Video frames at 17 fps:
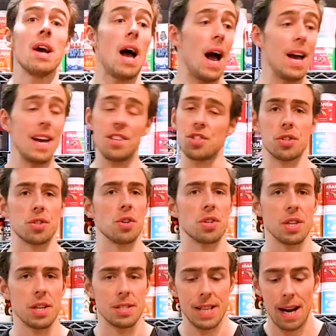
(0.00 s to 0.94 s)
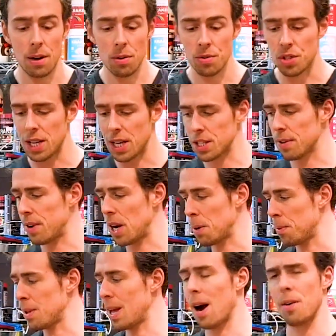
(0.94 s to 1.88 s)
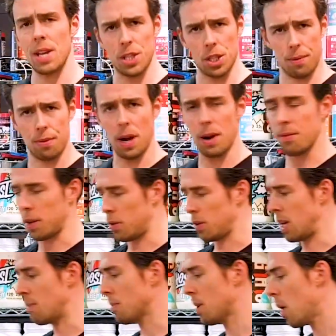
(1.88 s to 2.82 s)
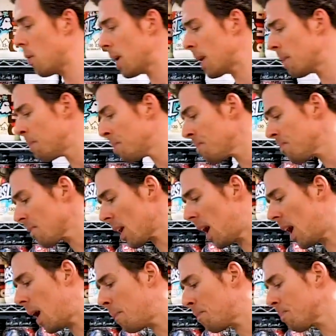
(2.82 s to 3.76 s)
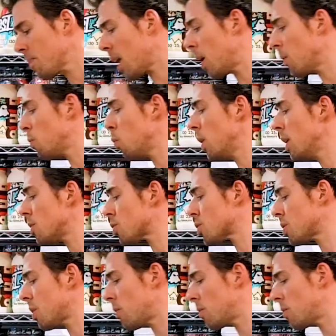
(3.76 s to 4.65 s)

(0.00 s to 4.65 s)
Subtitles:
It's as good as it sounds. That's available now, and that's a flavour that will keep going. I will show